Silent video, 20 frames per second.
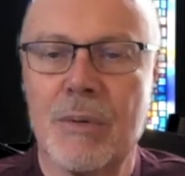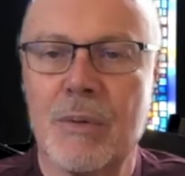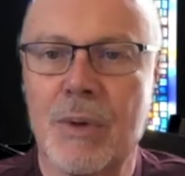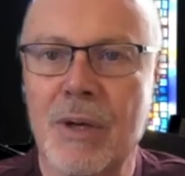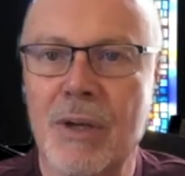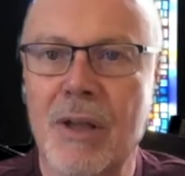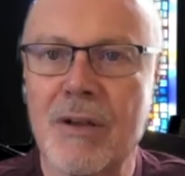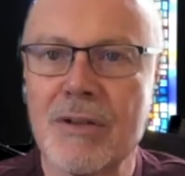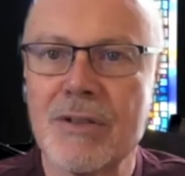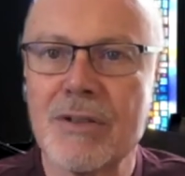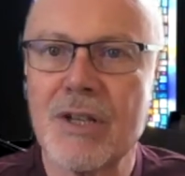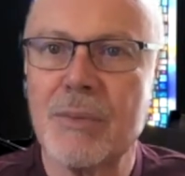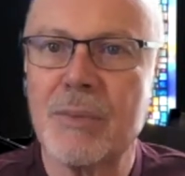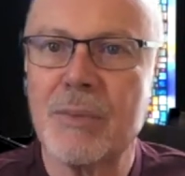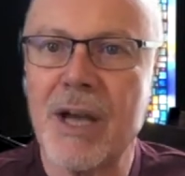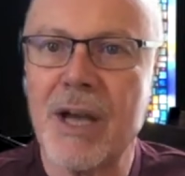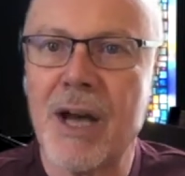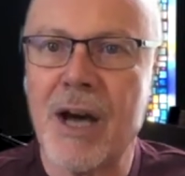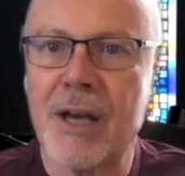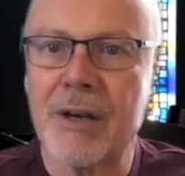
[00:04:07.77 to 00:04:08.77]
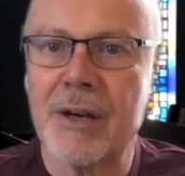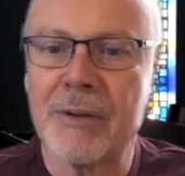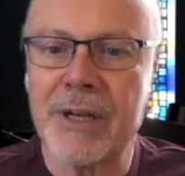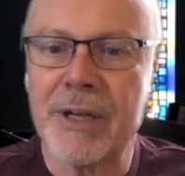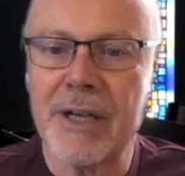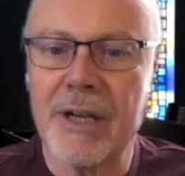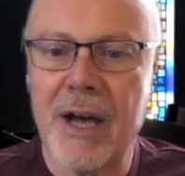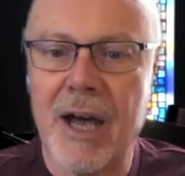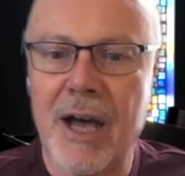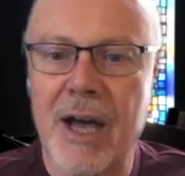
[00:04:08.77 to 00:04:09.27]
we'll also be
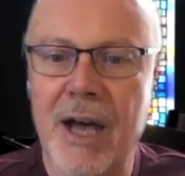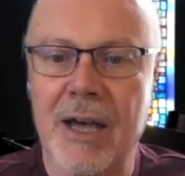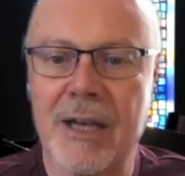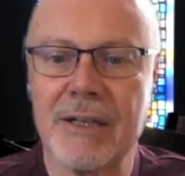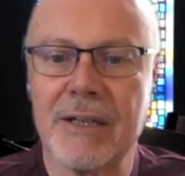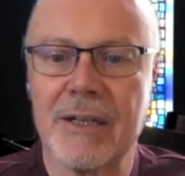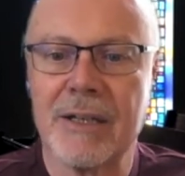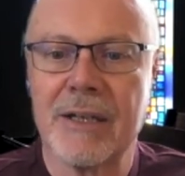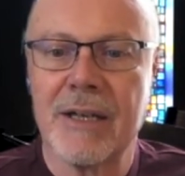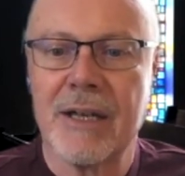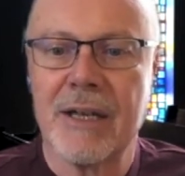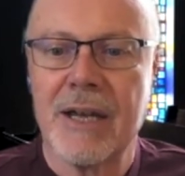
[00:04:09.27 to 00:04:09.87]
honoring God,